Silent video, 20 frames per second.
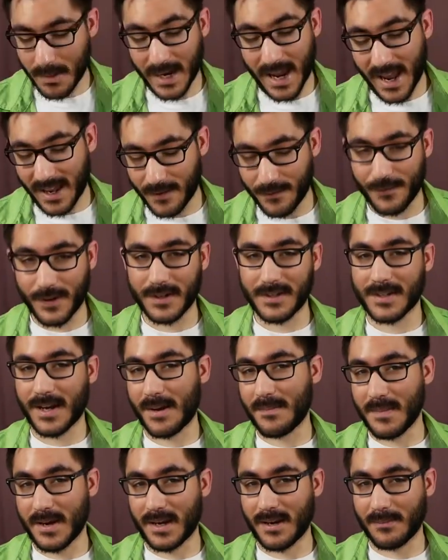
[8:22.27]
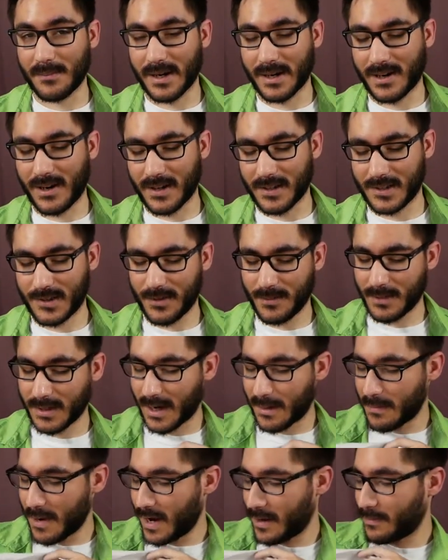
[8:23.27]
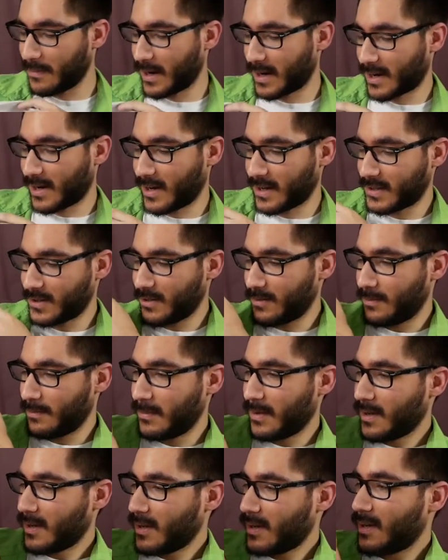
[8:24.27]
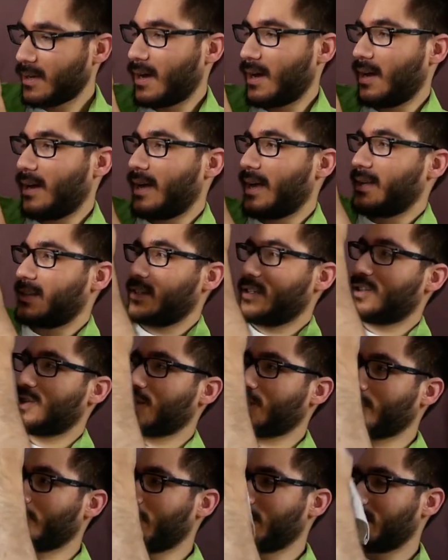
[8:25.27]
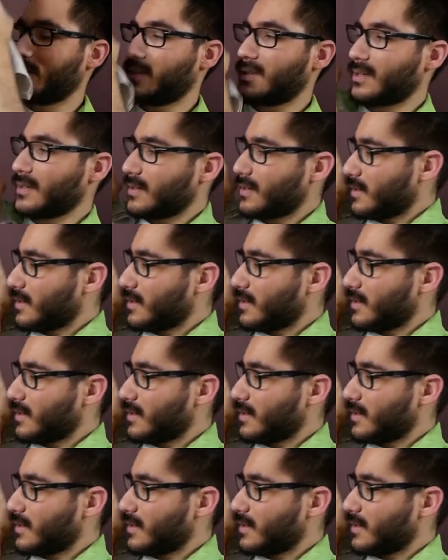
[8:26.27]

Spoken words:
I had a fun time making my costume. And I made my costume as a servant